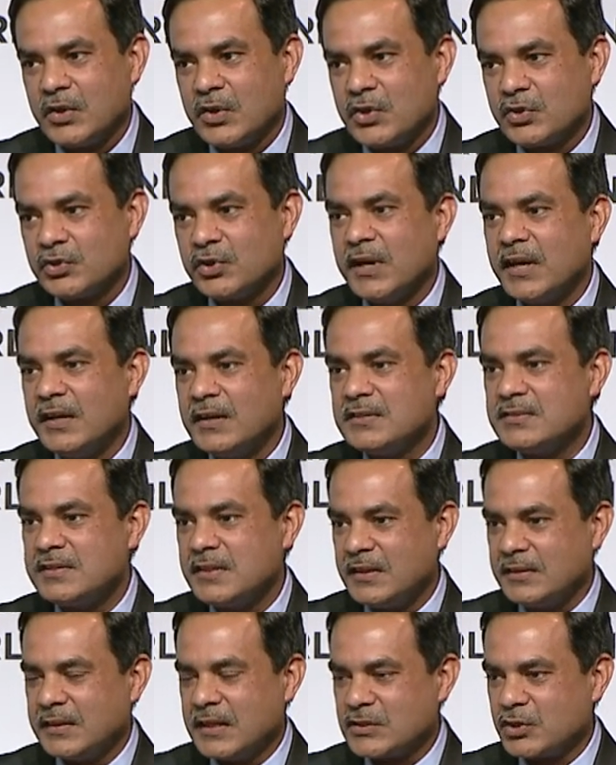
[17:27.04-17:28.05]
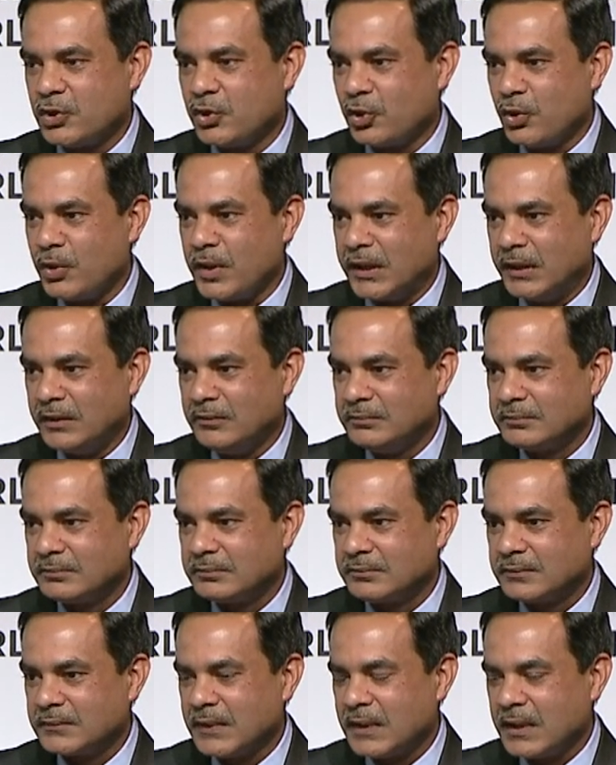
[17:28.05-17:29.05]
So in a city that's growing,
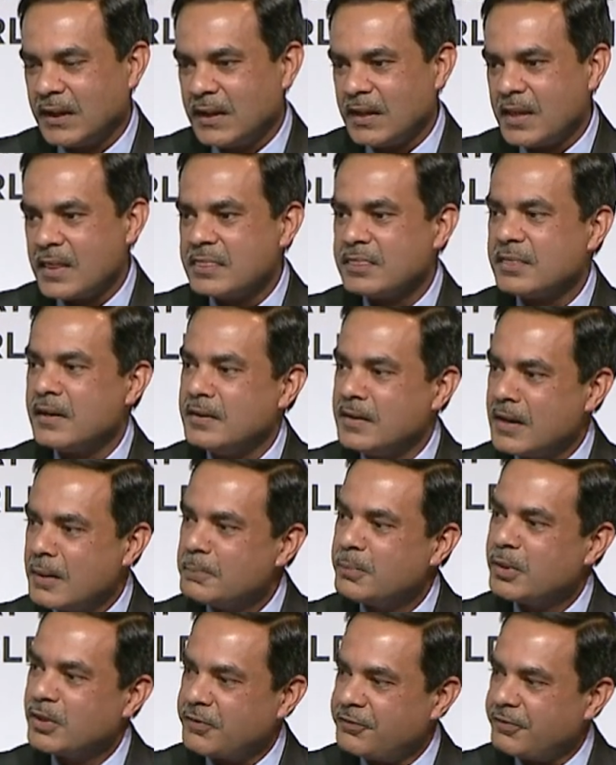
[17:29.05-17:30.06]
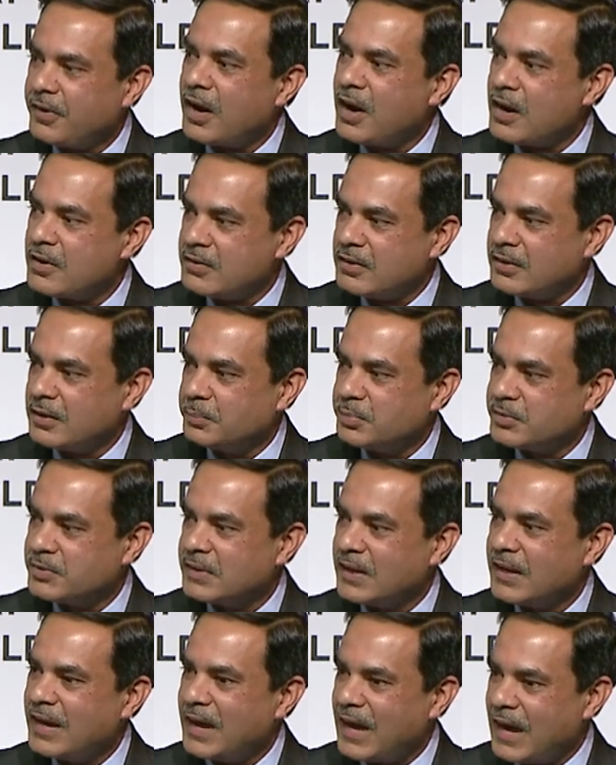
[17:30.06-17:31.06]
the number of car trips
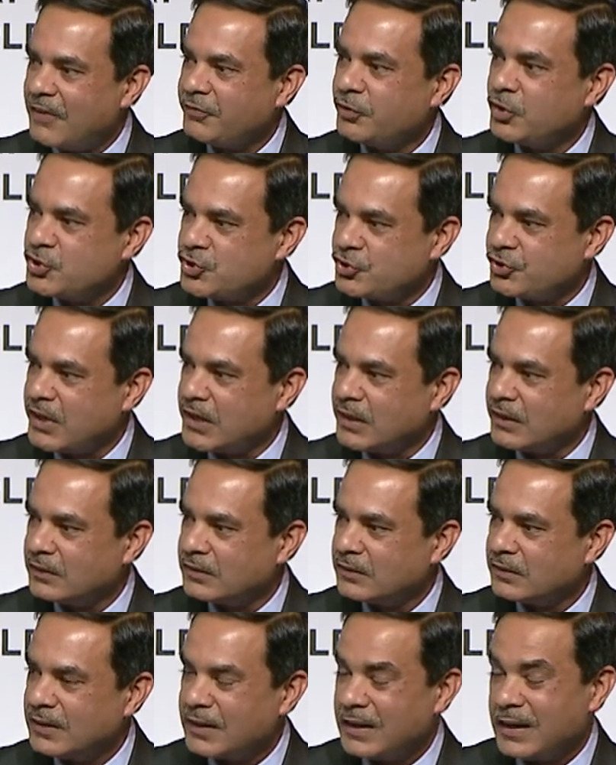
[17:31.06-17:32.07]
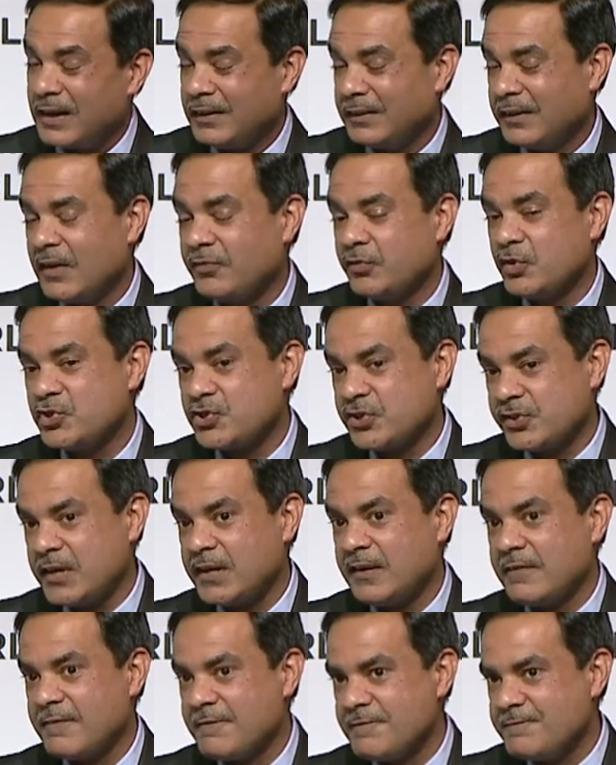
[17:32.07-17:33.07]
have to shrink, and they have to
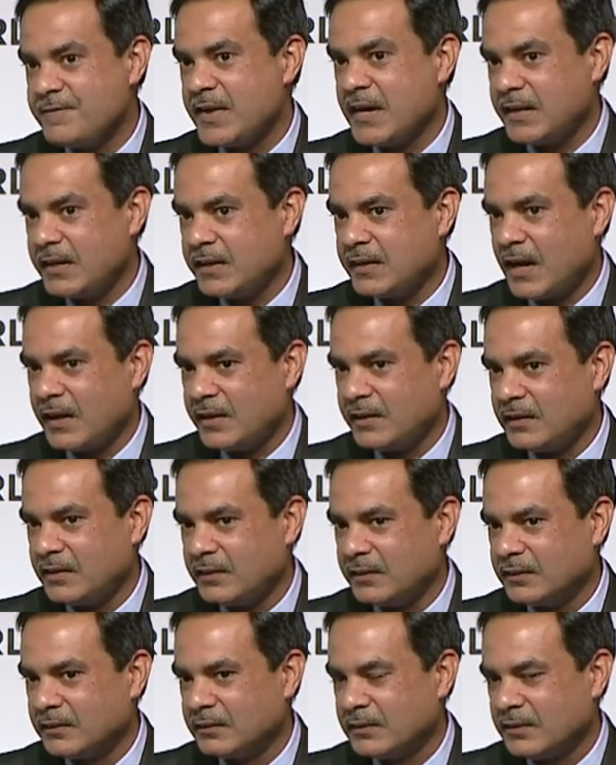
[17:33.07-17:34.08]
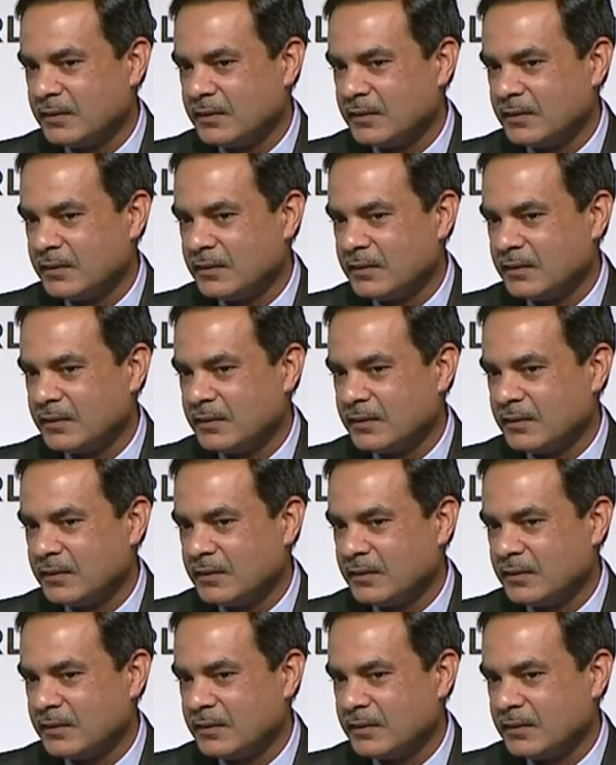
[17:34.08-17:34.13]
shrink very radically.